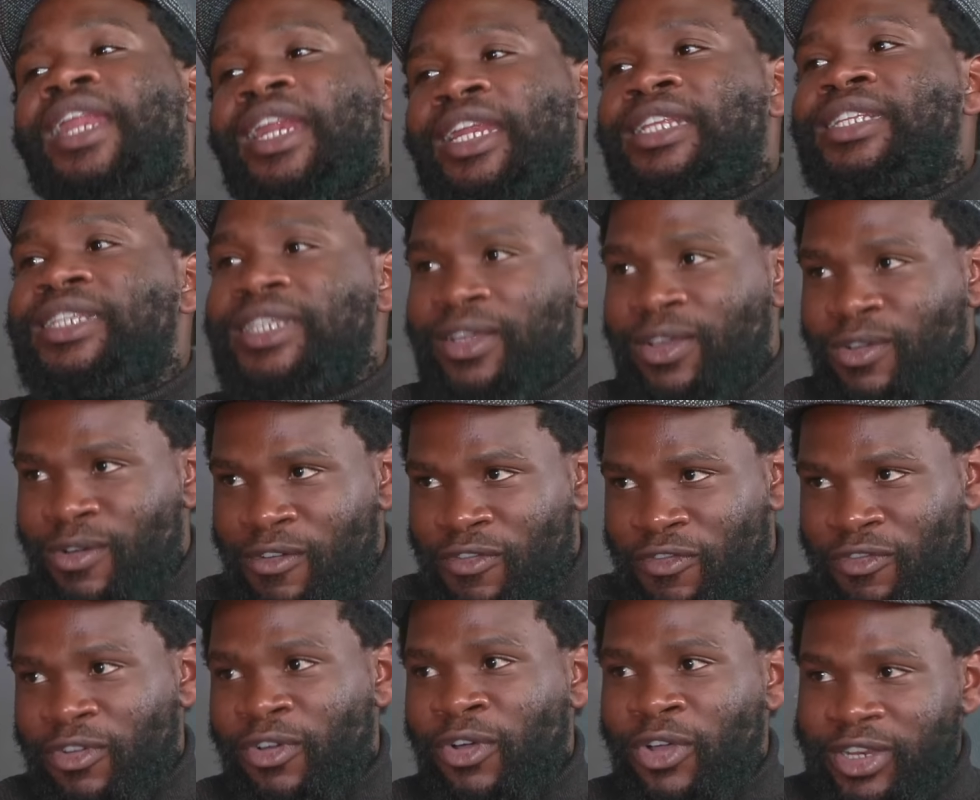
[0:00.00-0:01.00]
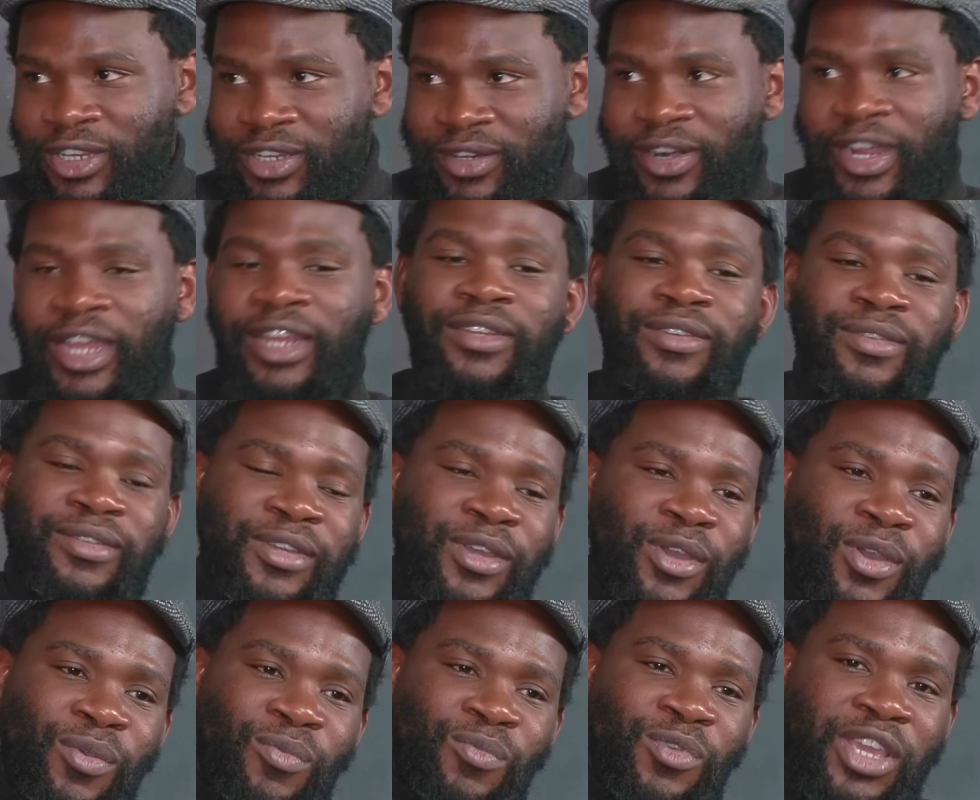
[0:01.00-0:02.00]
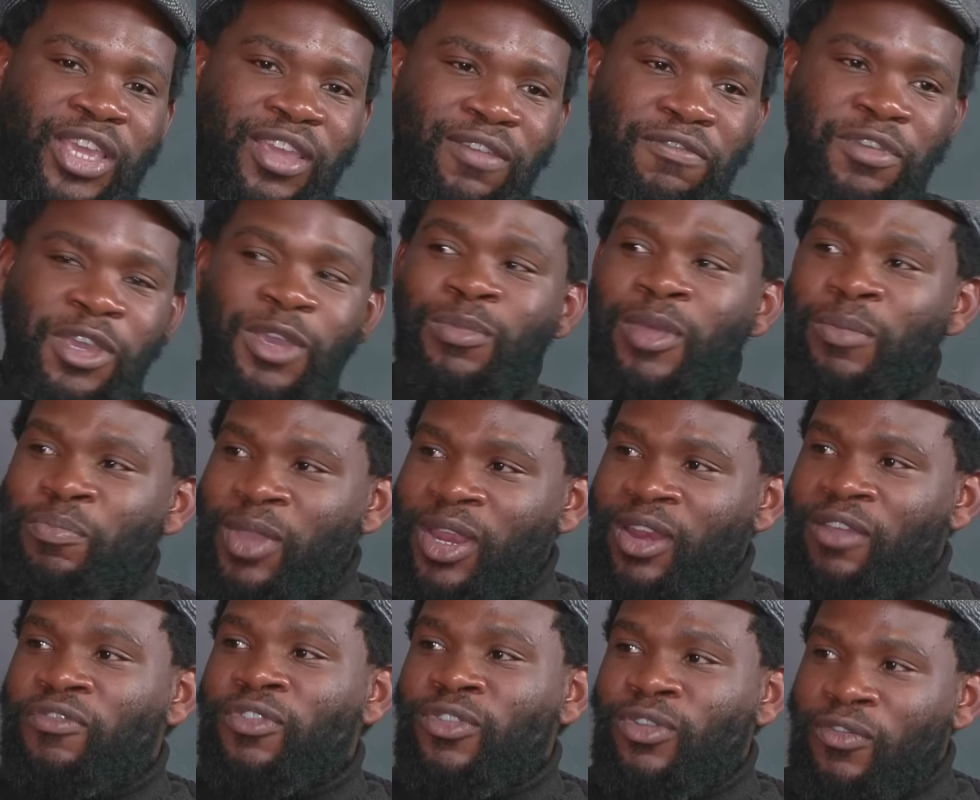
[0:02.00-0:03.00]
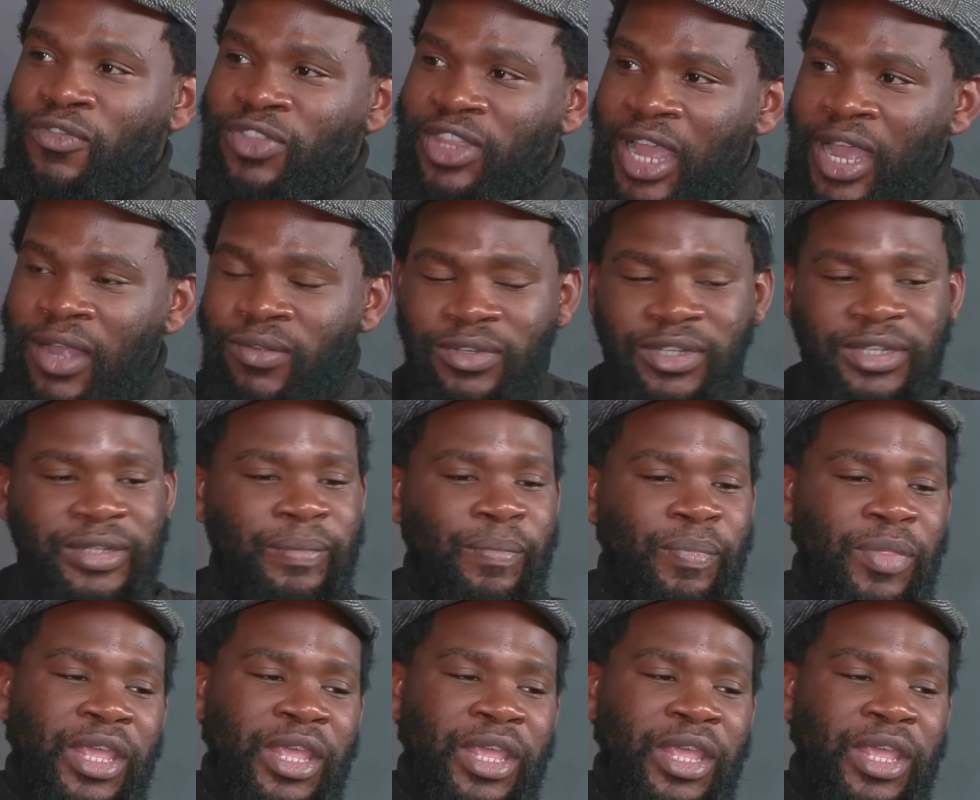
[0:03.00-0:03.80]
reading of Floyd, right? We're giving him the benefit of doubt.